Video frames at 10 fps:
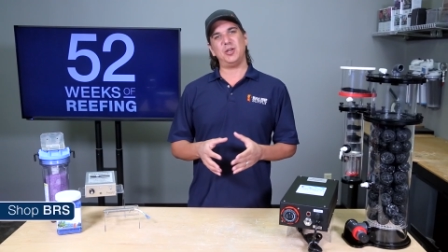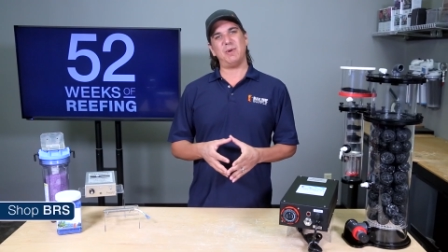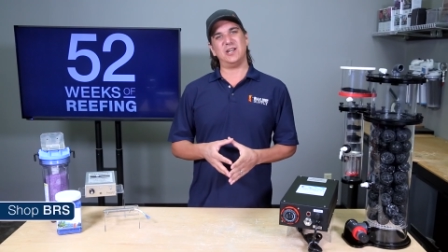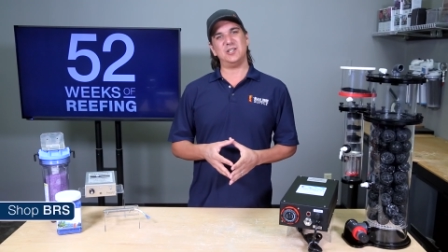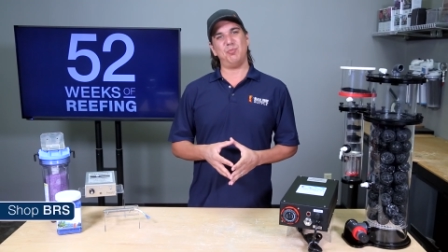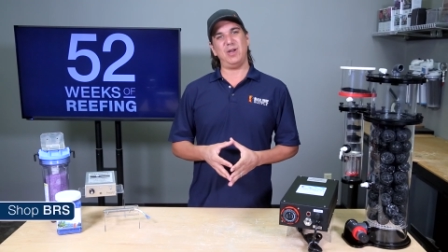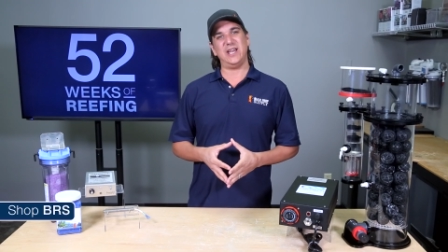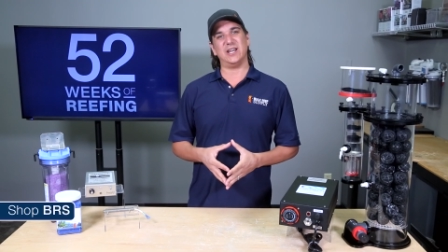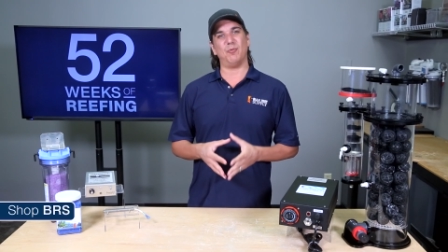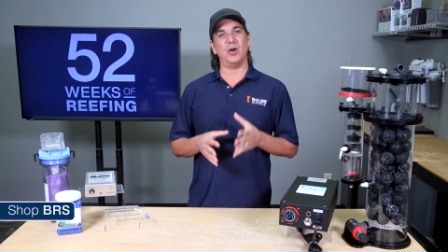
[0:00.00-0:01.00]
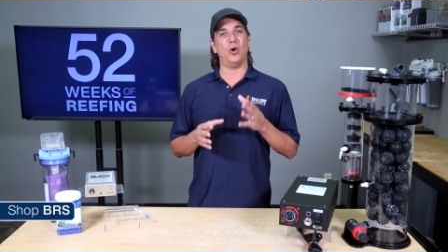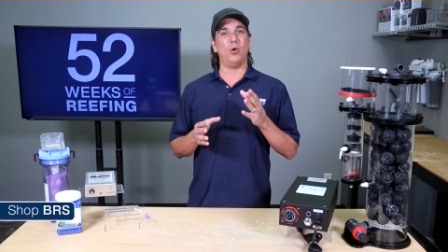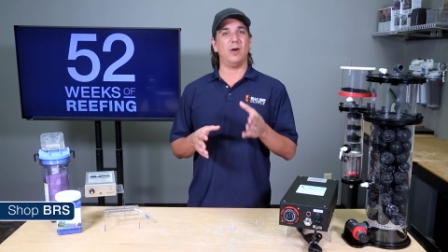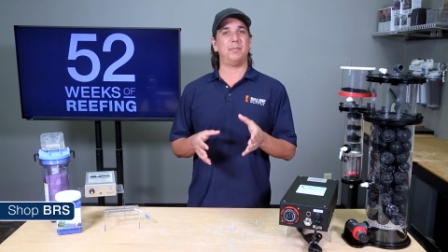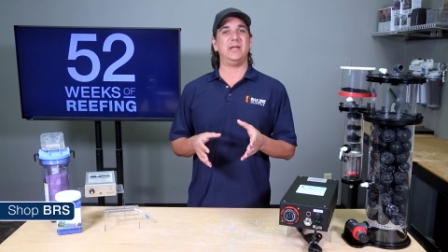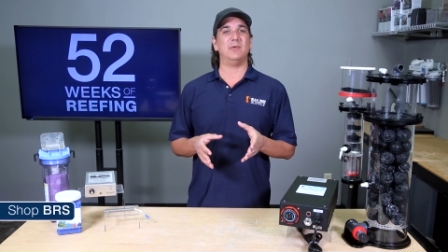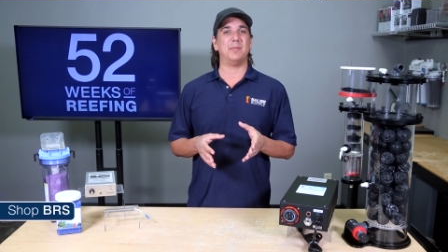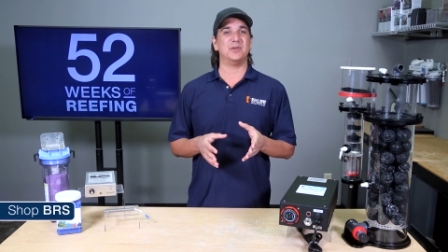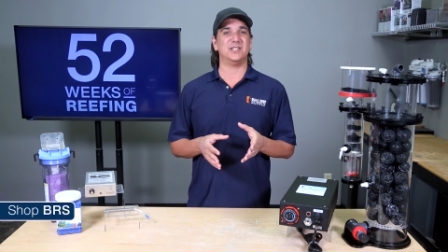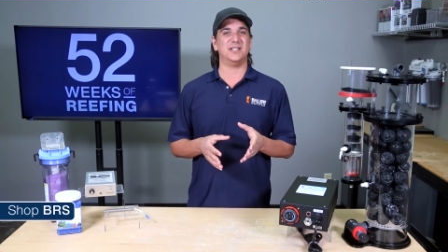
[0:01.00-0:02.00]
amount of debate on what ORP
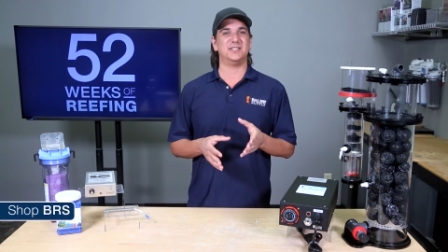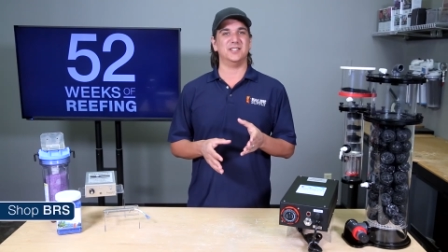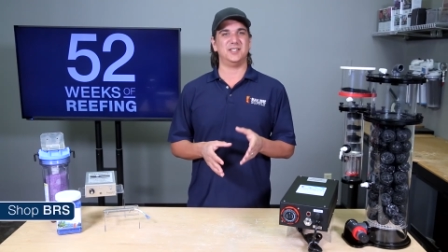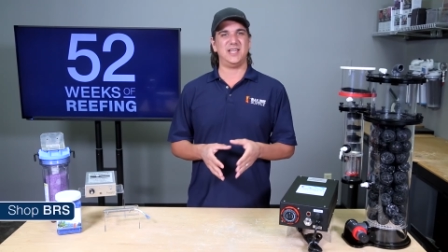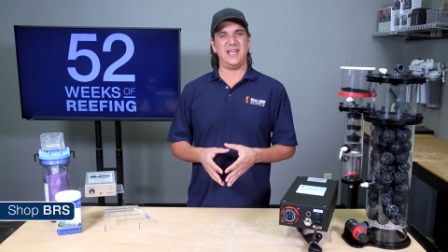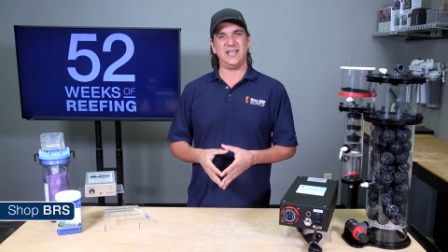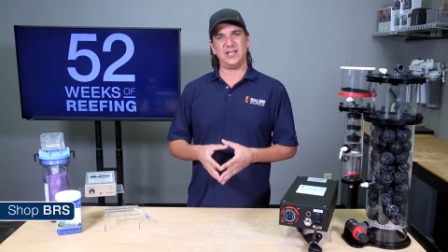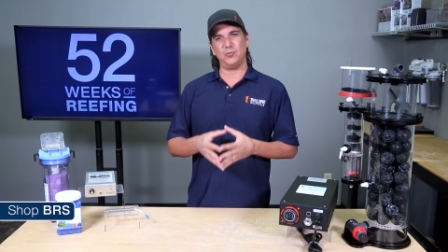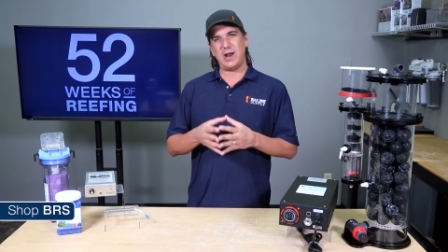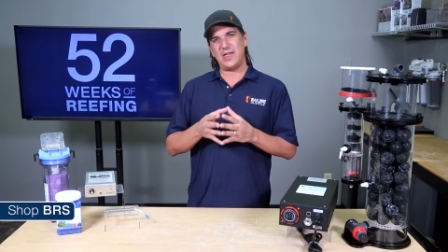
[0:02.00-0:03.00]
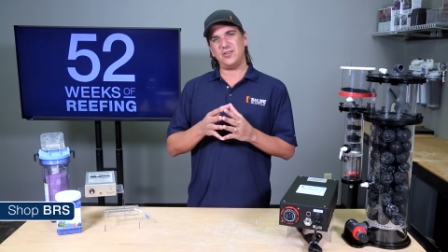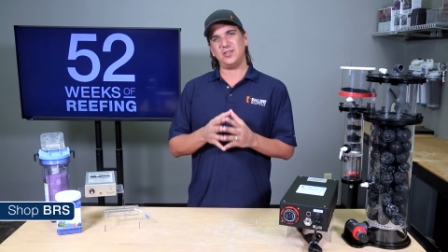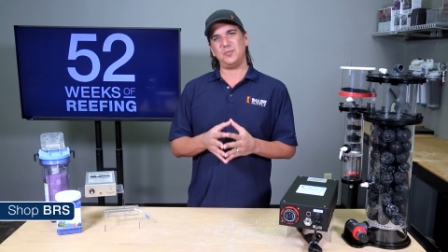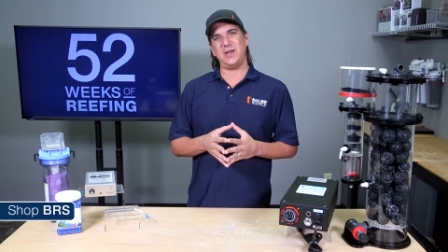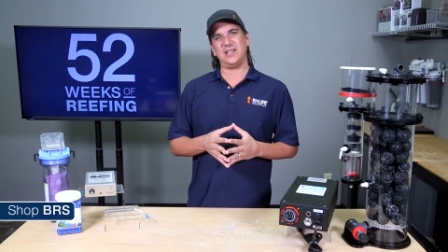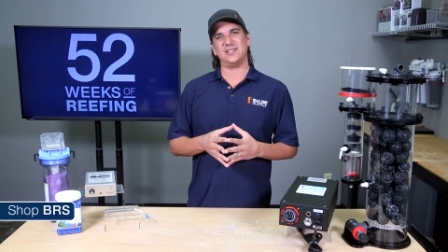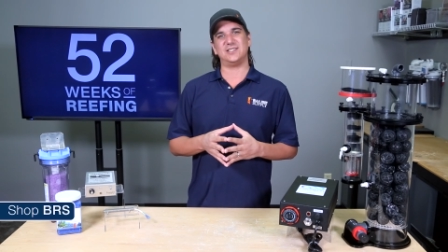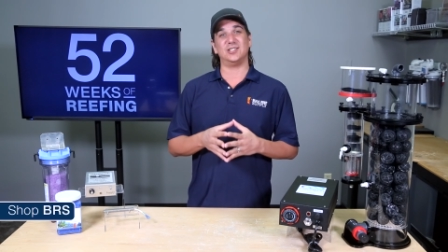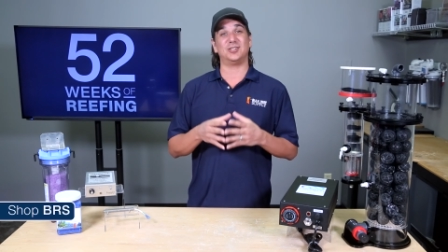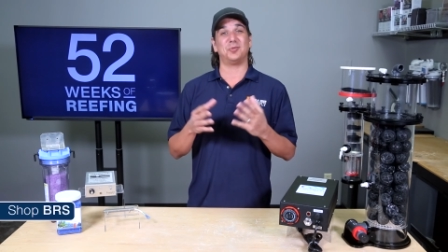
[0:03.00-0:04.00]
represents in the tank, and rather than make
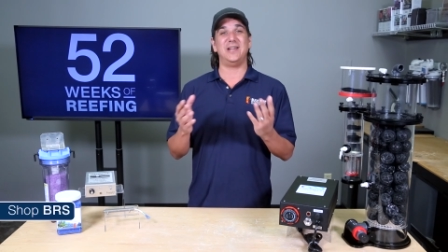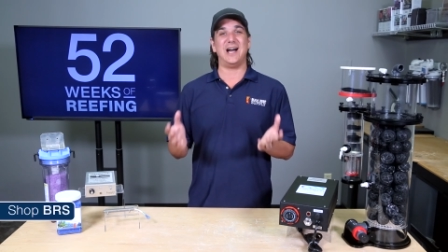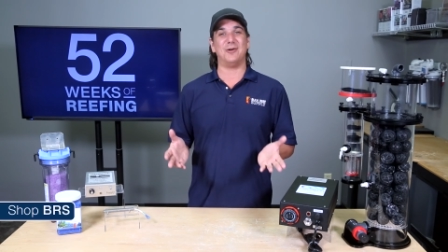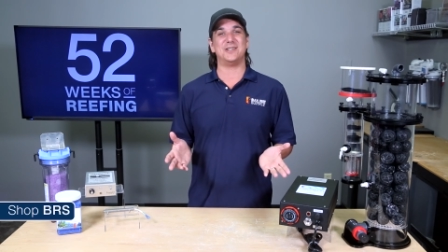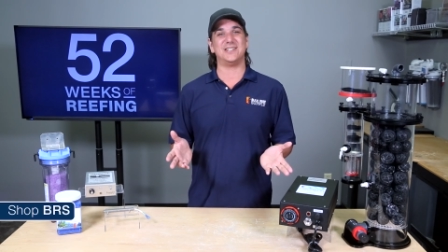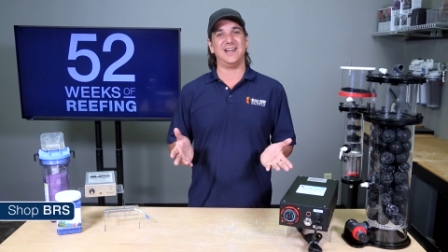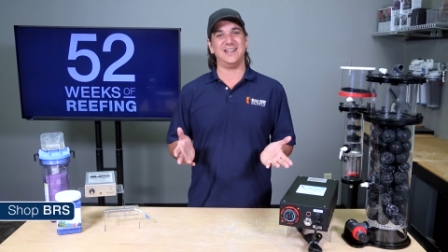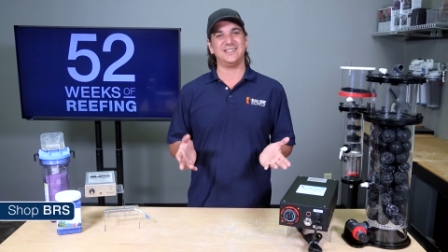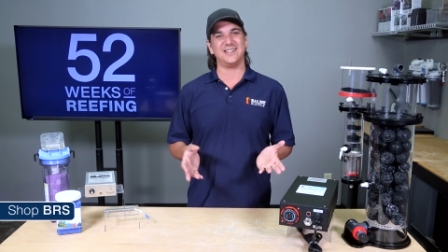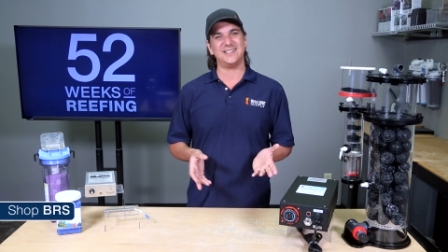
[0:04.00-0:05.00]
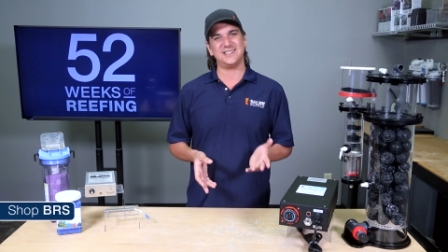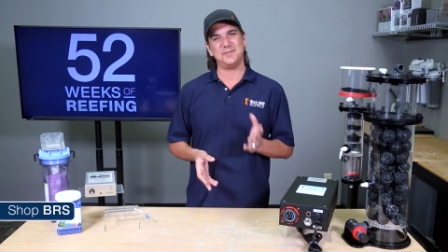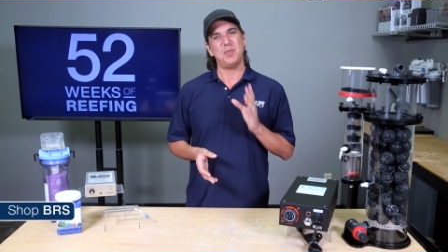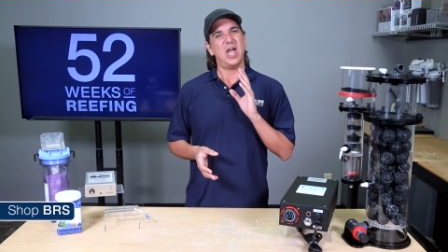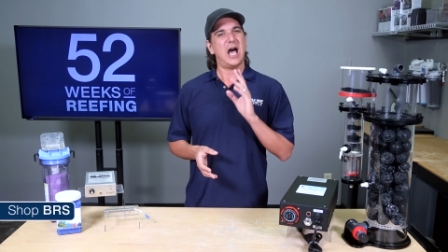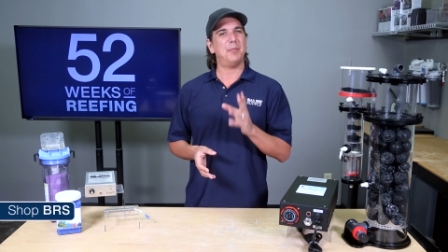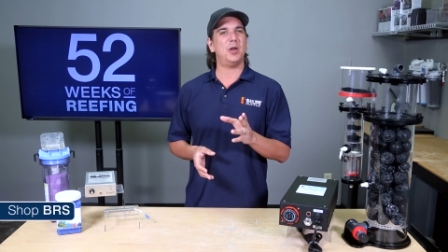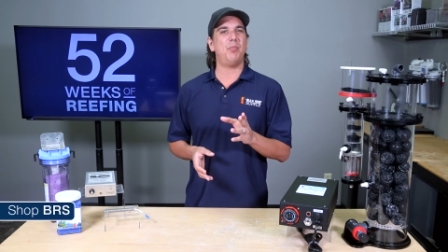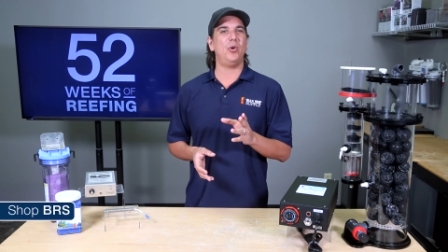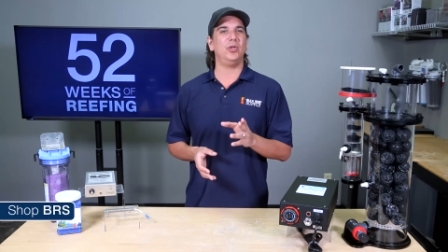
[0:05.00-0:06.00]
this a three-hour science lesson, I'm going
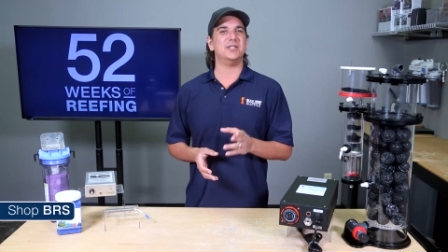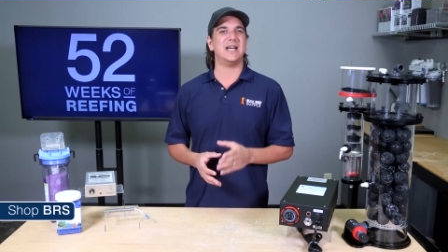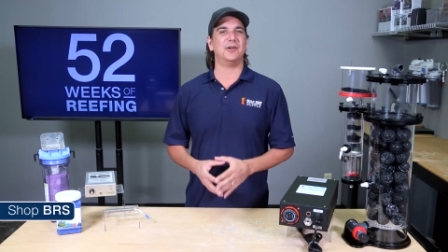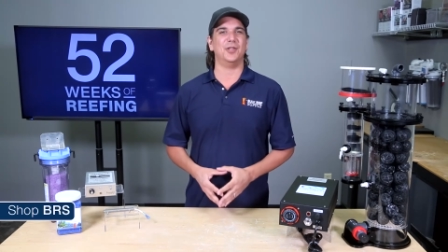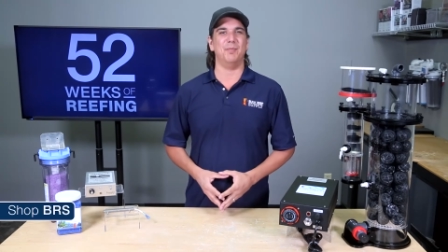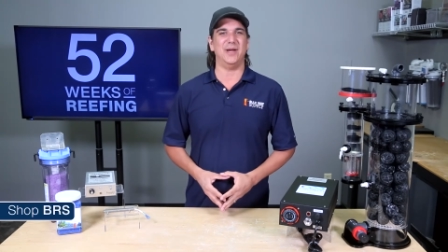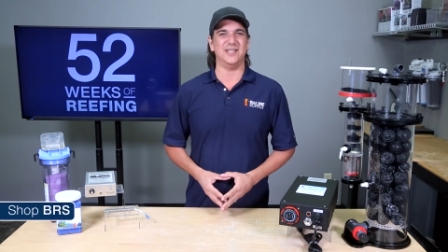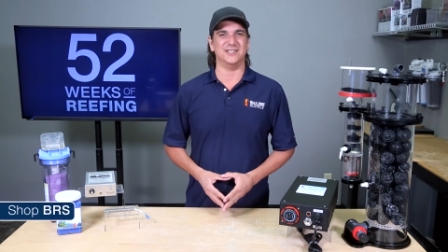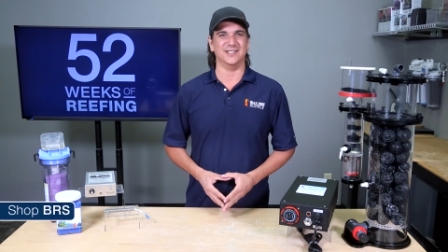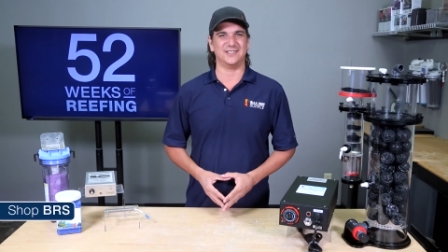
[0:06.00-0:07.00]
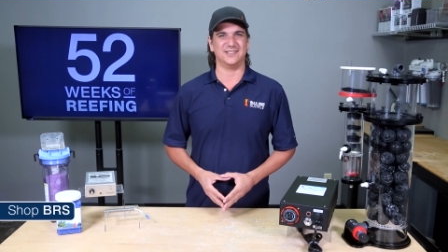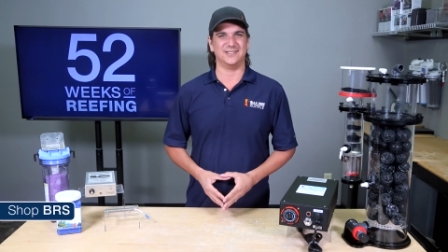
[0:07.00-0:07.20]
to boil it down to the basics.